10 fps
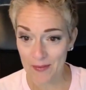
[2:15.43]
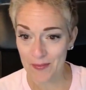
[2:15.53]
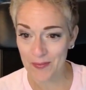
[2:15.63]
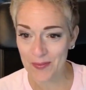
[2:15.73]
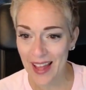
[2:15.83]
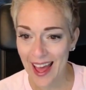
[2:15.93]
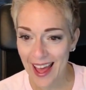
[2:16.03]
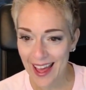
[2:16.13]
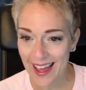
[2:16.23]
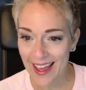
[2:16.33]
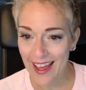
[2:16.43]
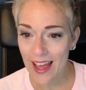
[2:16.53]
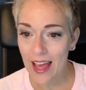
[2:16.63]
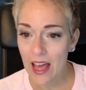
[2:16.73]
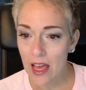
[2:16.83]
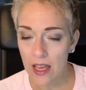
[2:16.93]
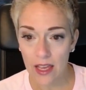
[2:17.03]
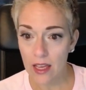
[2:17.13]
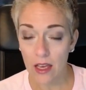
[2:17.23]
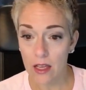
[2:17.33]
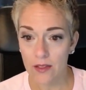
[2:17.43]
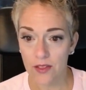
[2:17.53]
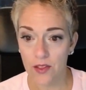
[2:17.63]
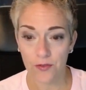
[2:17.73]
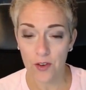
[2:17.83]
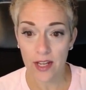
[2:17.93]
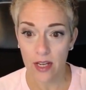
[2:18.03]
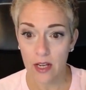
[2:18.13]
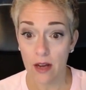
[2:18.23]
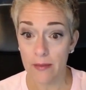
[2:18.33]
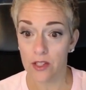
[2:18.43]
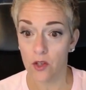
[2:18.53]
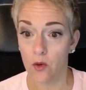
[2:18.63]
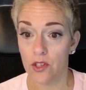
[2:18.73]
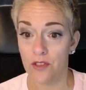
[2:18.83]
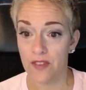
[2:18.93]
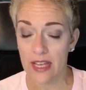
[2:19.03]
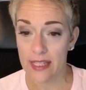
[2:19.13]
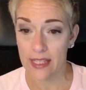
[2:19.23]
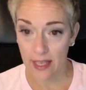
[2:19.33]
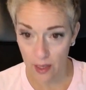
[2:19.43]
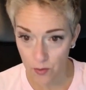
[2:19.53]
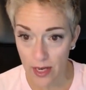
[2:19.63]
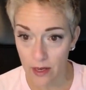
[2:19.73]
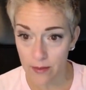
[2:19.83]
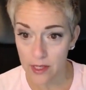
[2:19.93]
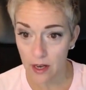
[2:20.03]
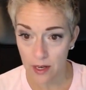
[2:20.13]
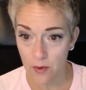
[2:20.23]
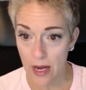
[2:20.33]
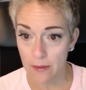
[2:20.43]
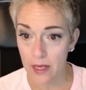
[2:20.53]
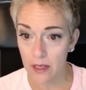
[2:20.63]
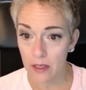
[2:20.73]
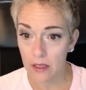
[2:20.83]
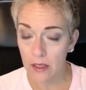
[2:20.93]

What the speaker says: The freaking comments are going too fast. I can't read them. Saudi Arabia.